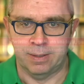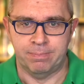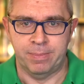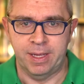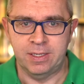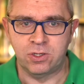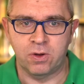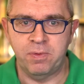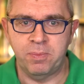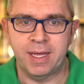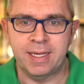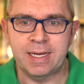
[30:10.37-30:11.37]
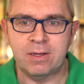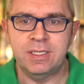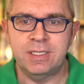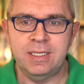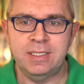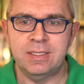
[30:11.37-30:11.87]
is Coffee Break
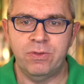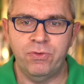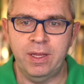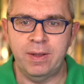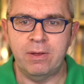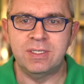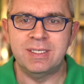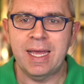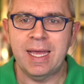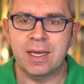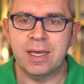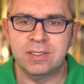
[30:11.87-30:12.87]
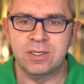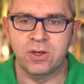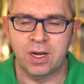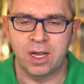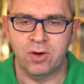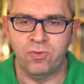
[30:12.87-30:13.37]
Italian Season 3. Now, Zach has
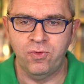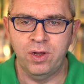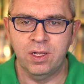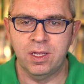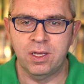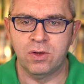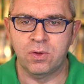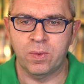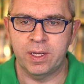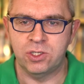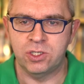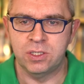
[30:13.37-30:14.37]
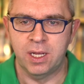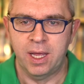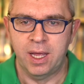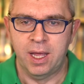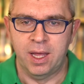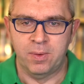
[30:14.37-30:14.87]
got a really good question.
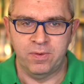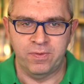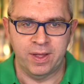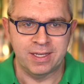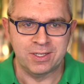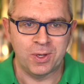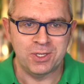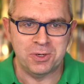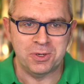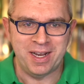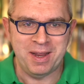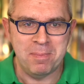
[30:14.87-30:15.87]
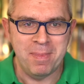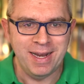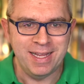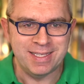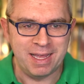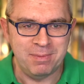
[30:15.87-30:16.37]
We've had this question already
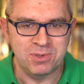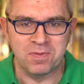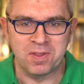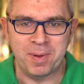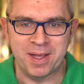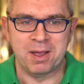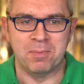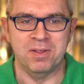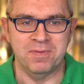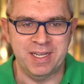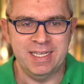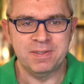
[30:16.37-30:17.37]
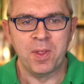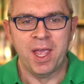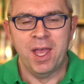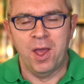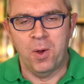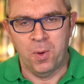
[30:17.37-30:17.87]
many times over the past couple of days.
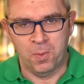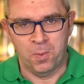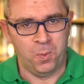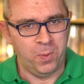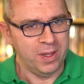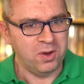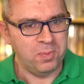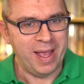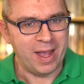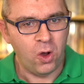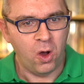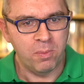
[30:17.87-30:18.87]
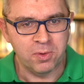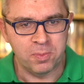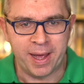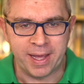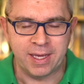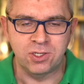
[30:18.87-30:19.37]
Will there be a combo
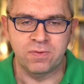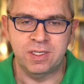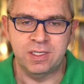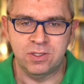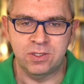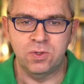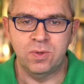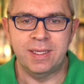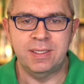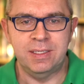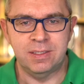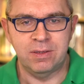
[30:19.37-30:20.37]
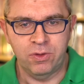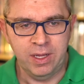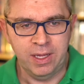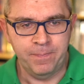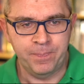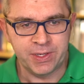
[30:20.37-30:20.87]
package of Season 2 and Season
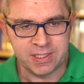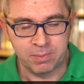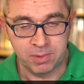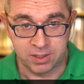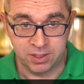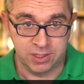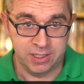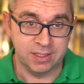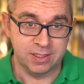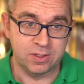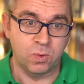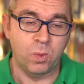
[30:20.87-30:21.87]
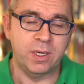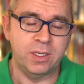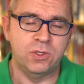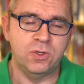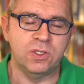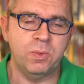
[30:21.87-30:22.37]
3 similar to Seasons 1
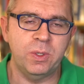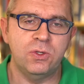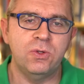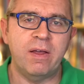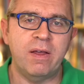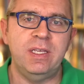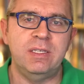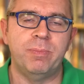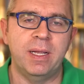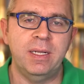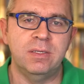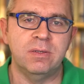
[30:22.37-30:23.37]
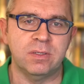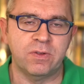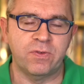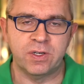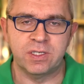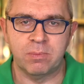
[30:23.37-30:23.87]
and 2? So we do have these bundles
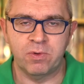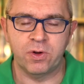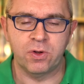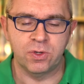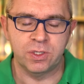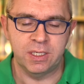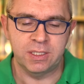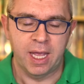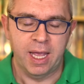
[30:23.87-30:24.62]
for some of our courses,